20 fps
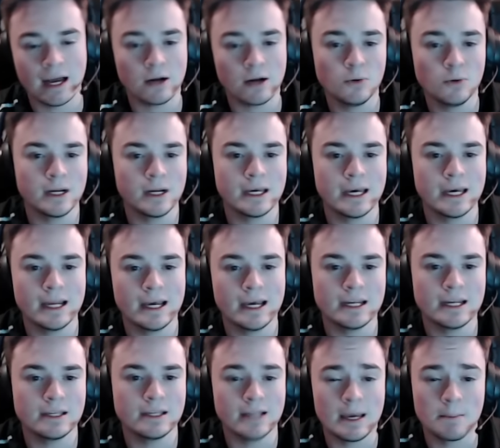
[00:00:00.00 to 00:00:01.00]
right. I don't want to get
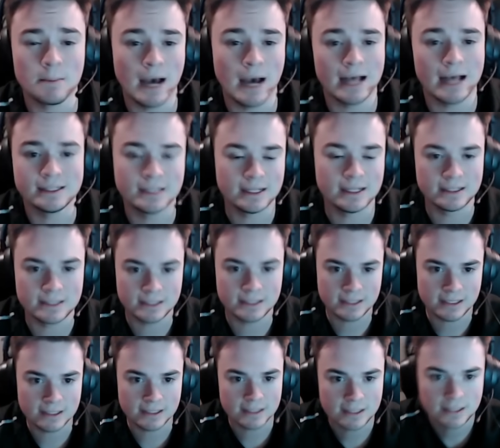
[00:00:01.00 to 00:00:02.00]
any like bad
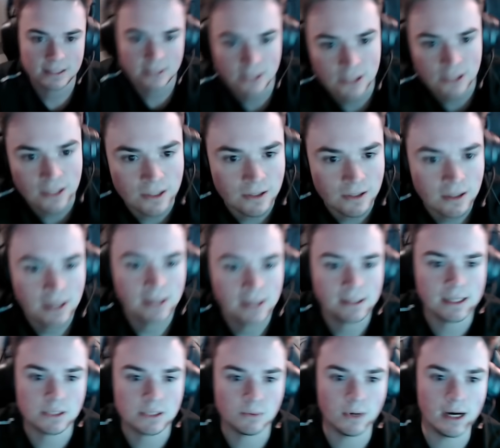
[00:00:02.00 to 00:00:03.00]
tendencies, so
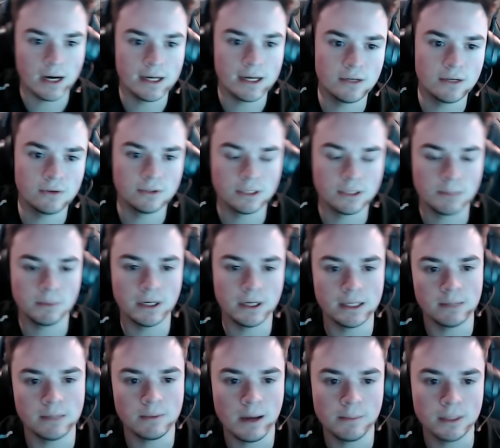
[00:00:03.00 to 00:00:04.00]
that's why I don't really
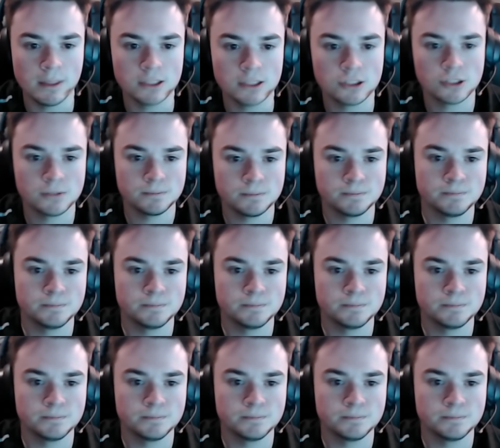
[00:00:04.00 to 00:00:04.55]
play them that much.